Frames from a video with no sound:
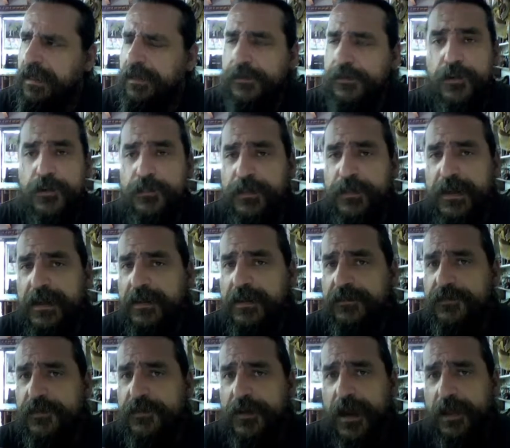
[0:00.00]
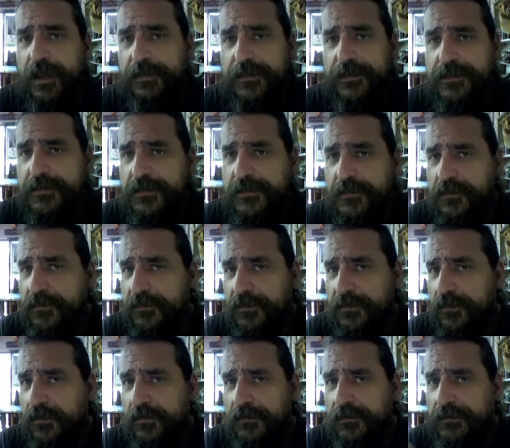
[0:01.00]
Europeans forgot the 0 for
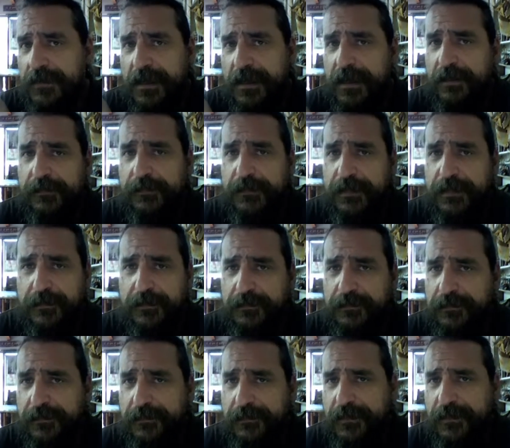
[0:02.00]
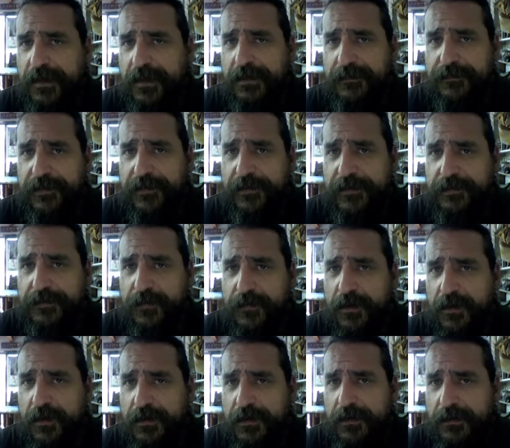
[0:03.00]
a long time. They're not very
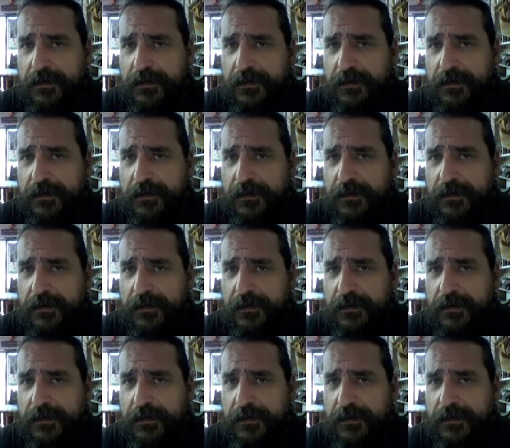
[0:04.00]
smart.